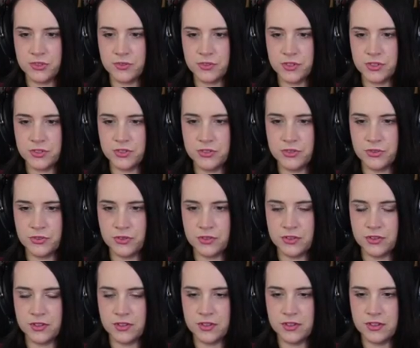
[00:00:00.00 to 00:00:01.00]
Switch
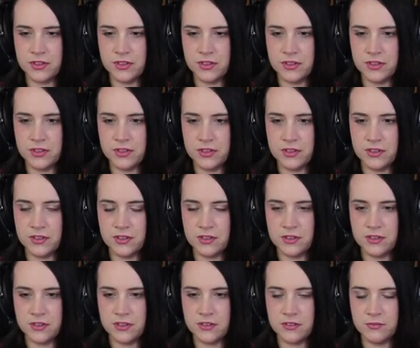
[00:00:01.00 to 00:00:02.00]
control.
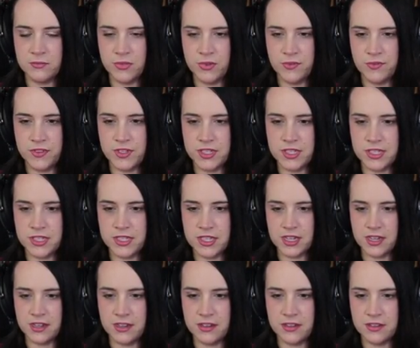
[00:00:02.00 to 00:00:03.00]
Move this
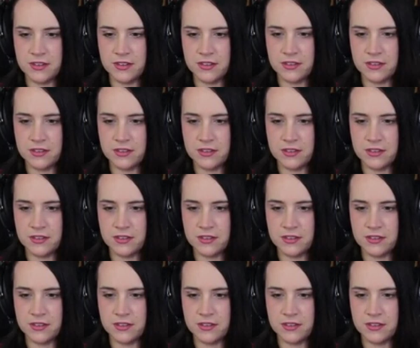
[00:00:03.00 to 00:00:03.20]
thing.